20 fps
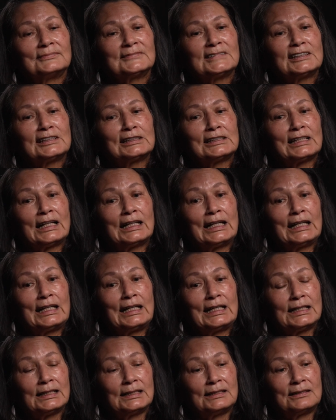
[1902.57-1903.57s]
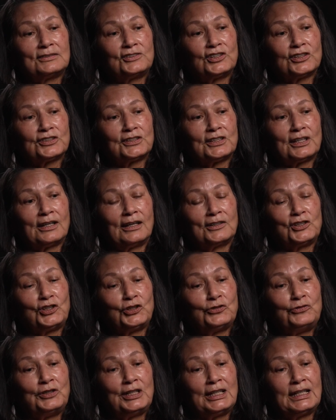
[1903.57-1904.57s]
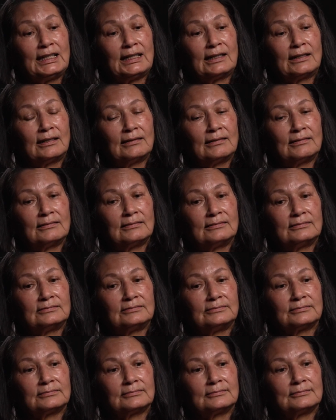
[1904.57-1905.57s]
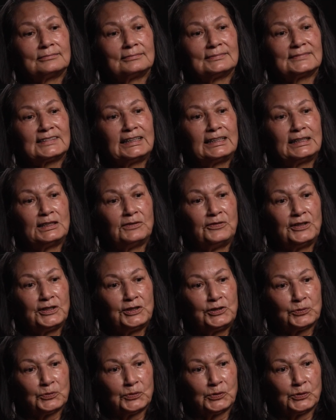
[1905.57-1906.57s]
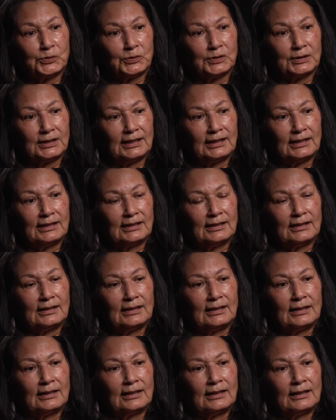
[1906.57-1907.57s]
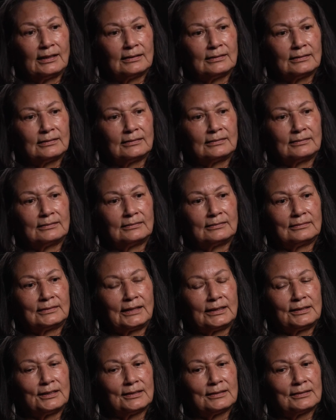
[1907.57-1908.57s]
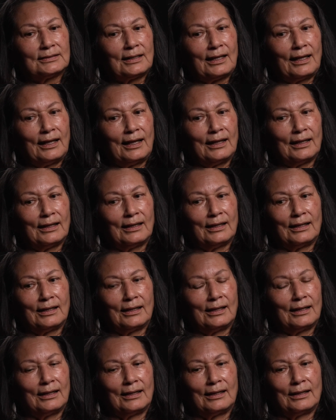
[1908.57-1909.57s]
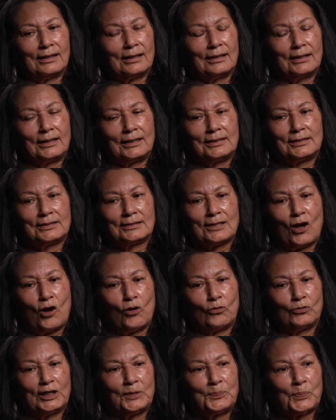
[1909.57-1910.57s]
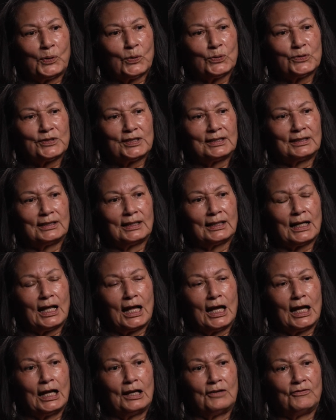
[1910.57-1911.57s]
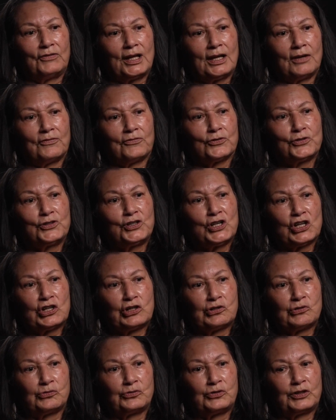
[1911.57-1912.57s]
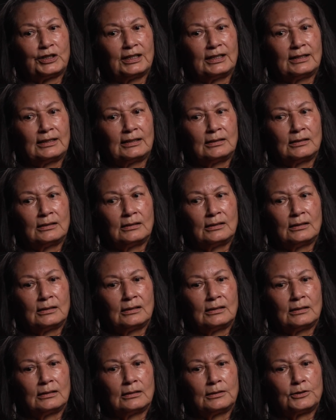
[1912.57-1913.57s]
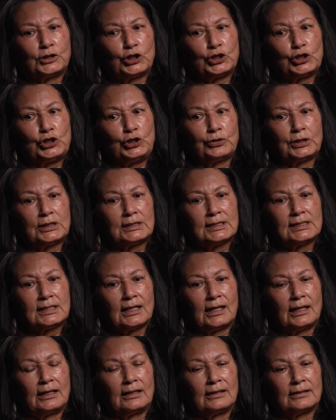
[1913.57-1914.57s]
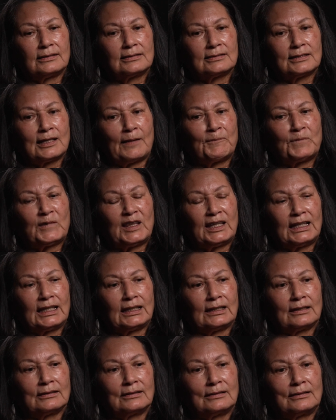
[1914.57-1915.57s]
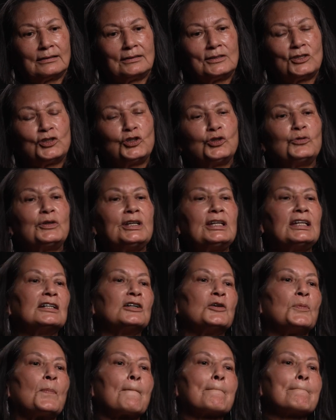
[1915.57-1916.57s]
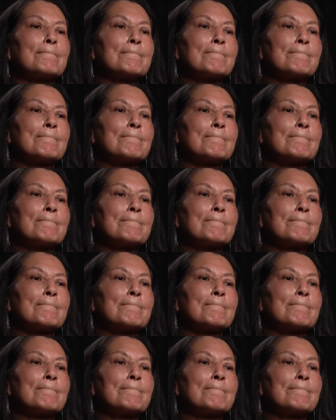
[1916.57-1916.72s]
Sonny is just a unique individual that he's the only person that I've ever known that you can say something to him,